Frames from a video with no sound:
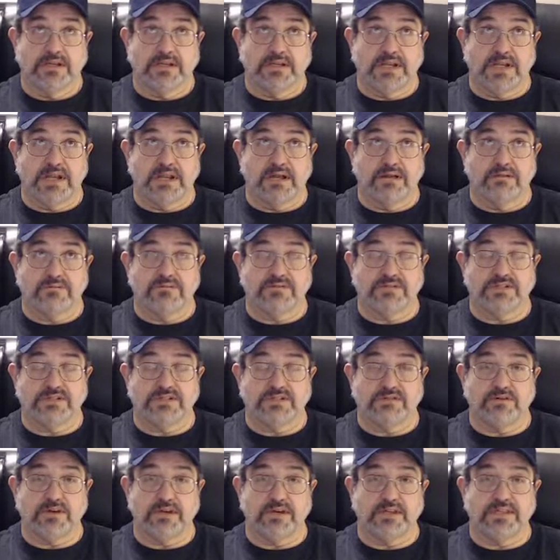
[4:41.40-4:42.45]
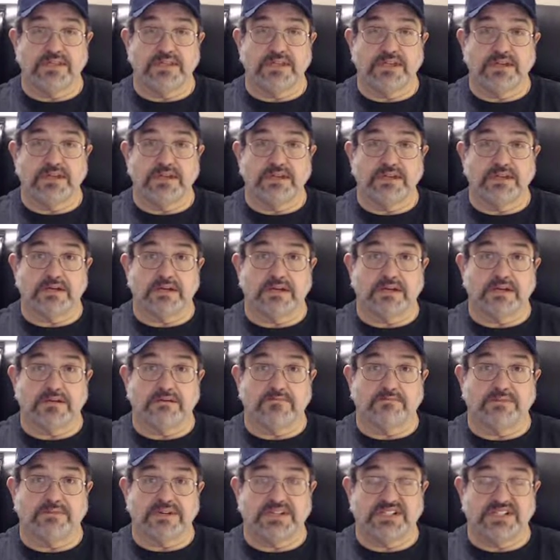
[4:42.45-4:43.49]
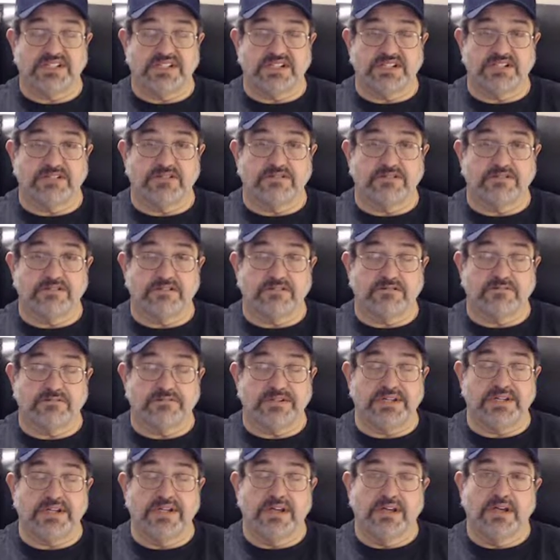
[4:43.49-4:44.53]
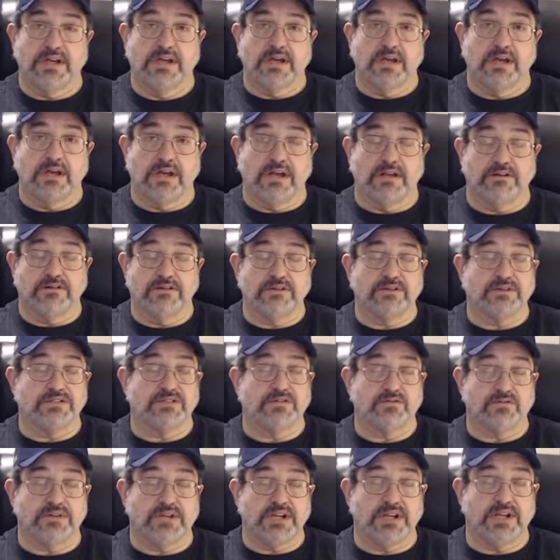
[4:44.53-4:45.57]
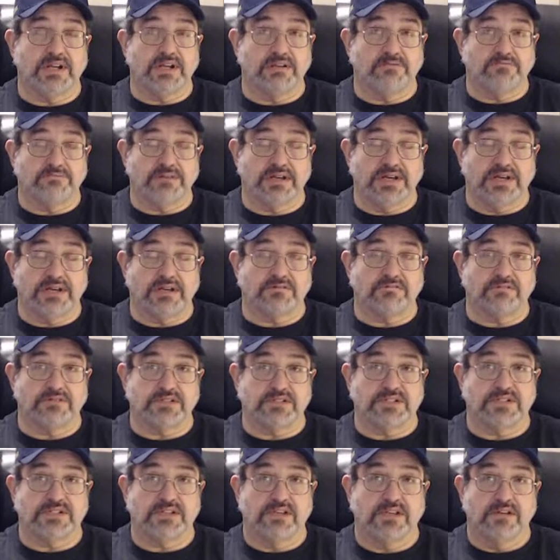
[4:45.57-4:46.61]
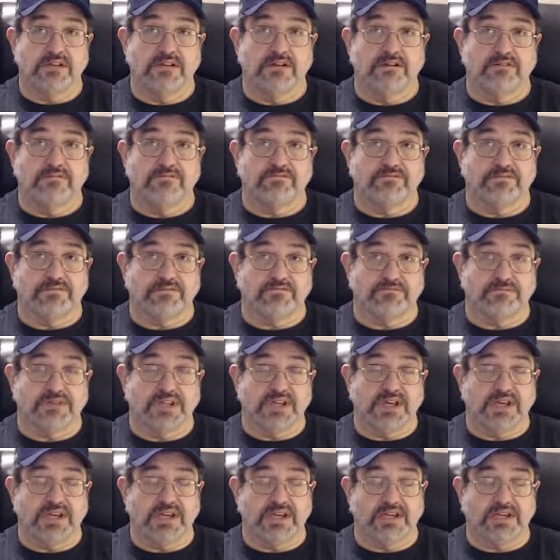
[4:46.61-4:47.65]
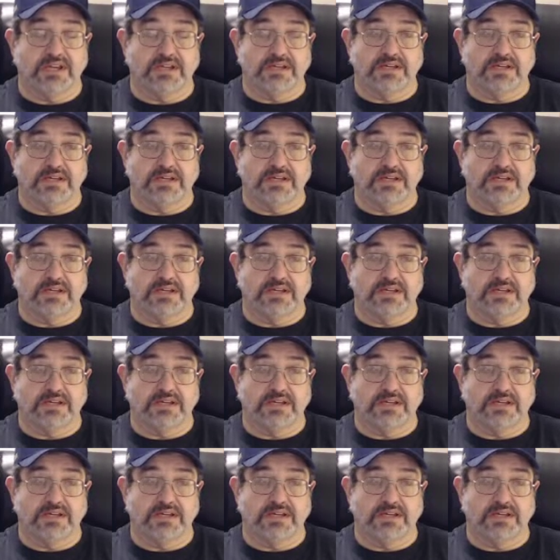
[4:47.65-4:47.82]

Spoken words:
down to, I think my sister told me, 129 pounds from like